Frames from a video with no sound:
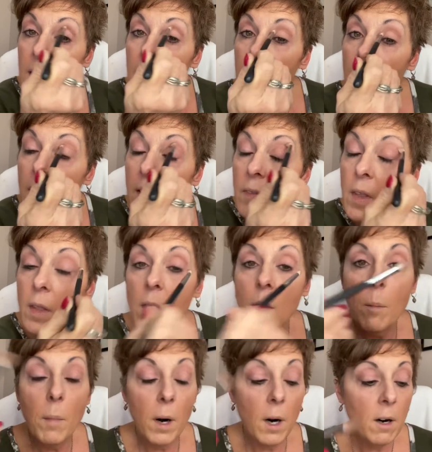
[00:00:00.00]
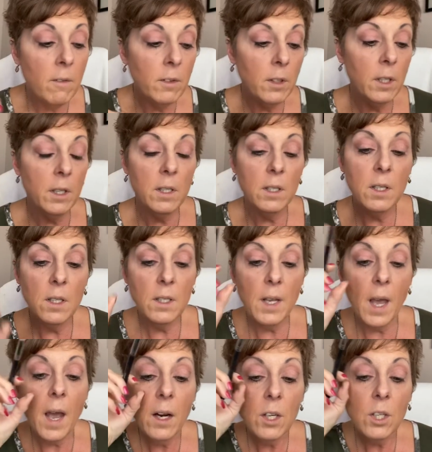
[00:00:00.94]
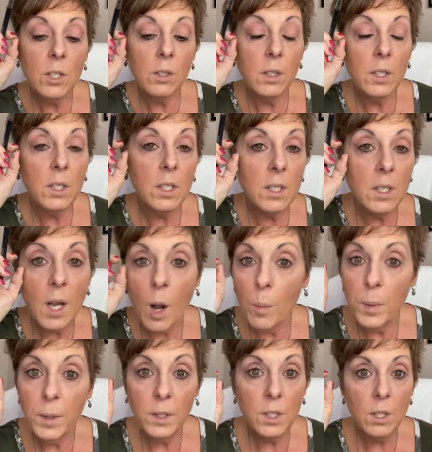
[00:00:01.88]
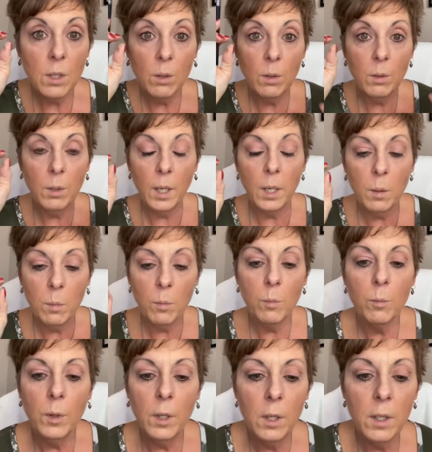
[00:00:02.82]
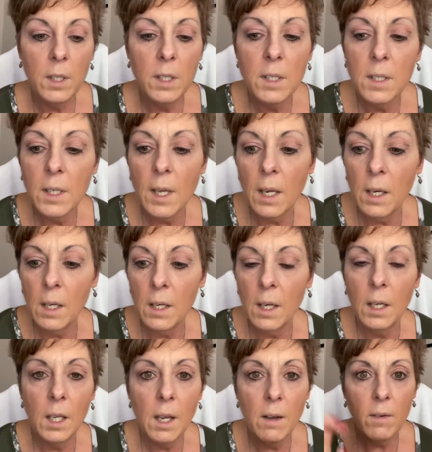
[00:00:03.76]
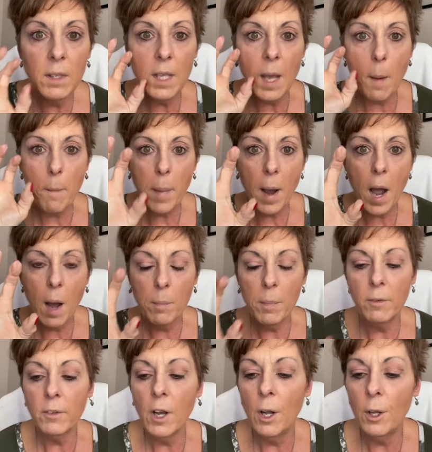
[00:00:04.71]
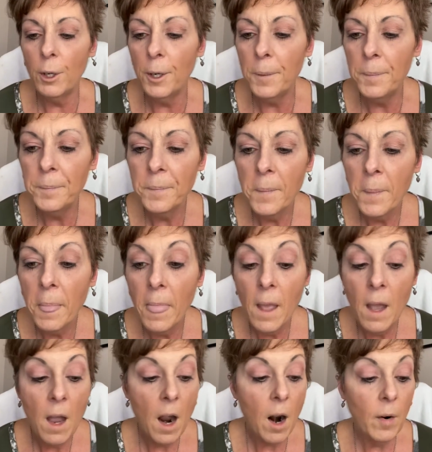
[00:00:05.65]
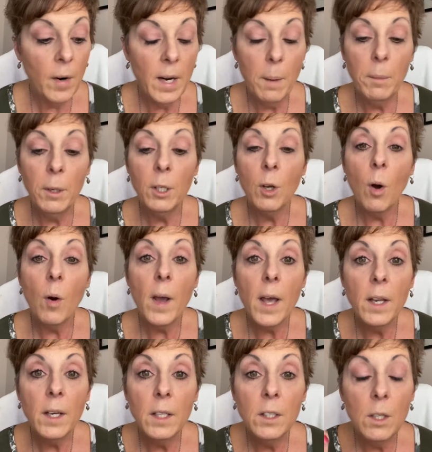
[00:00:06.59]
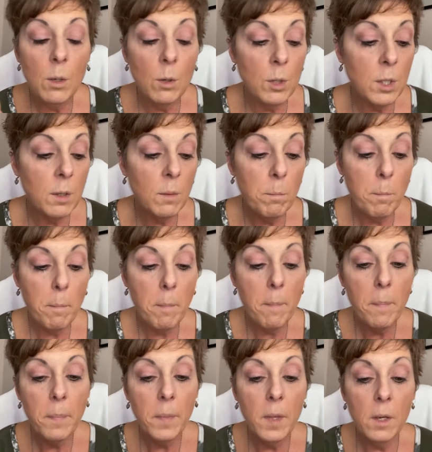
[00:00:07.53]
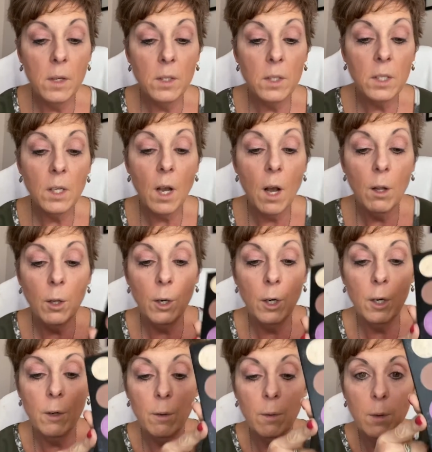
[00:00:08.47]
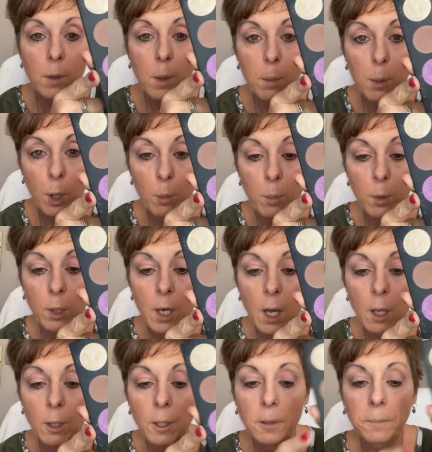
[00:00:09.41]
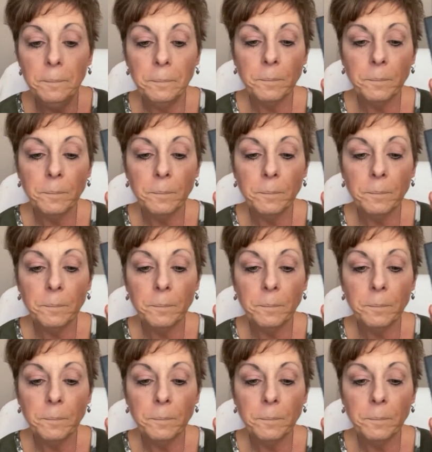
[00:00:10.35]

And then the Marvelous is actually just helping to like really set it and give it that pop of color. All right, I'm going to go ahead and use this color, the purple color,